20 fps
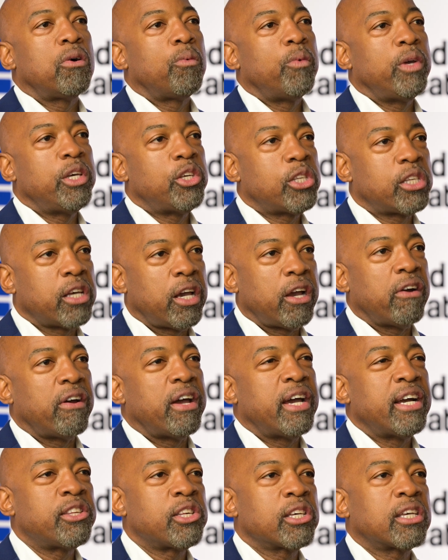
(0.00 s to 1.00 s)
we
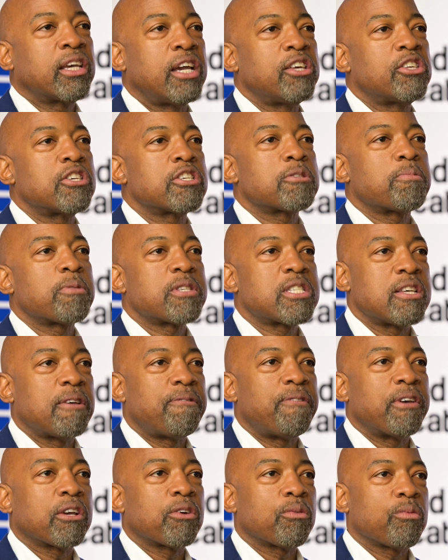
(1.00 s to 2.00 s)
share
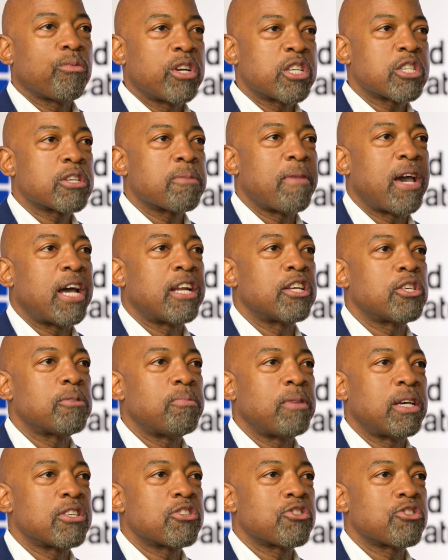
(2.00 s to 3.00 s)
education-specific risk management